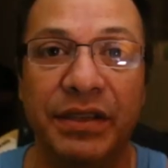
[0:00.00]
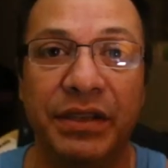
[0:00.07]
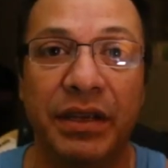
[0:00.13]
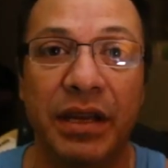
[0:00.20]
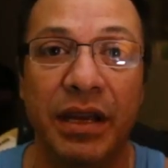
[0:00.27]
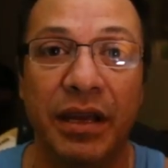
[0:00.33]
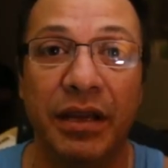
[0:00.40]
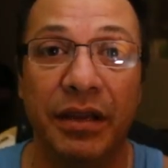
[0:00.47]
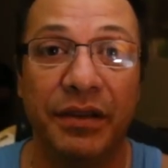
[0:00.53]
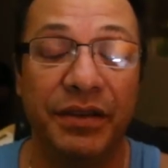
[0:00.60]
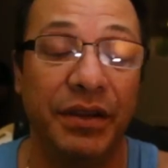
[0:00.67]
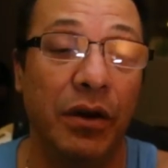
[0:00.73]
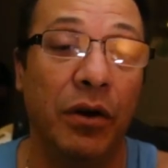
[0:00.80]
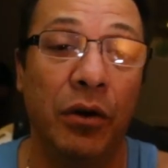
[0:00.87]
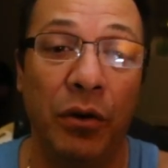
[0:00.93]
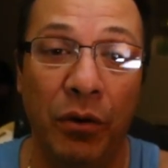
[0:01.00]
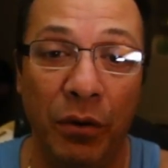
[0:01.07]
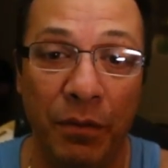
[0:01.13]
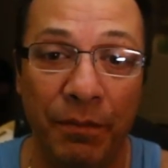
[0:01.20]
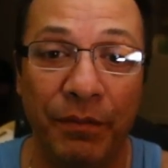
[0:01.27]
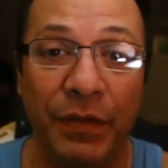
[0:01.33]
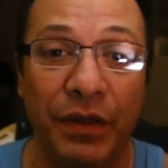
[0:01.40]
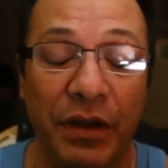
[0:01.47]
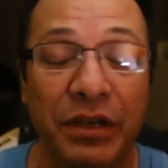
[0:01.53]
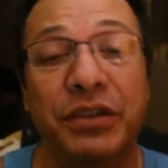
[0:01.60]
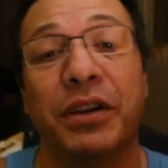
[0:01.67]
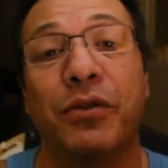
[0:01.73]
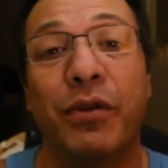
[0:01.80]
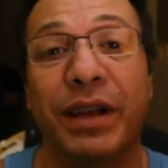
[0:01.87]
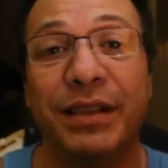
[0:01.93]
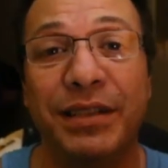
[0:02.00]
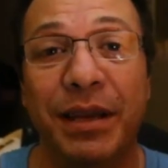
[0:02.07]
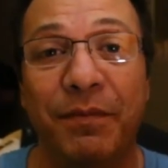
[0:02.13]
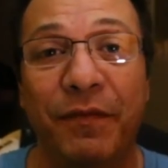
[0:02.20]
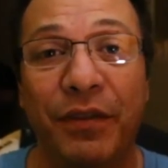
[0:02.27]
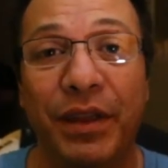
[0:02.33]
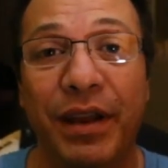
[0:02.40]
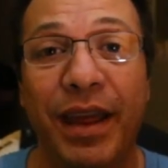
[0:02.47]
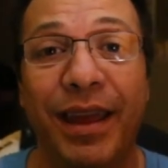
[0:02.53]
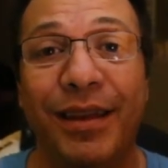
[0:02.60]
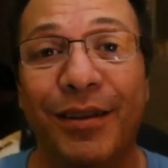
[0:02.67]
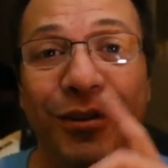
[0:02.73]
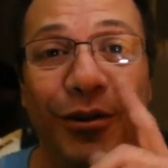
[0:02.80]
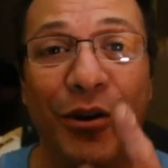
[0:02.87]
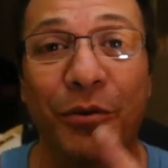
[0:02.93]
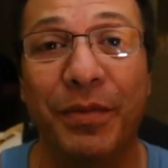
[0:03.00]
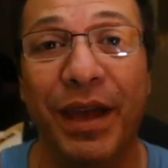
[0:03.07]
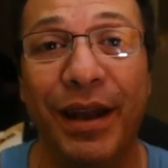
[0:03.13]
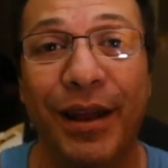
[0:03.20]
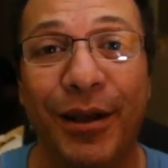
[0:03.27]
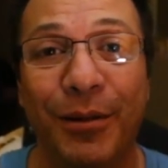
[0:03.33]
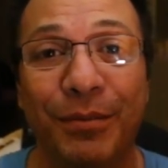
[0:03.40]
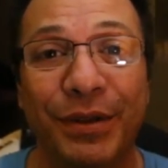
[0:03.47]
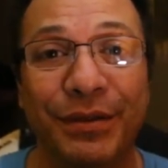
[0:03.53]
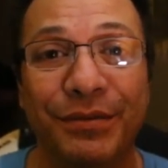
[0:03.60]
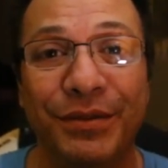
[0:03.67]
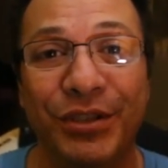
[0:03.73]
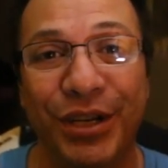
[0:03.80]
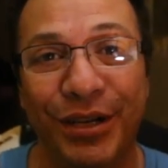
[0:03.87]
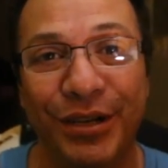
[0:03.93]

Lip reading: So there's your quick tip for the day. Hope that helped. Cheers.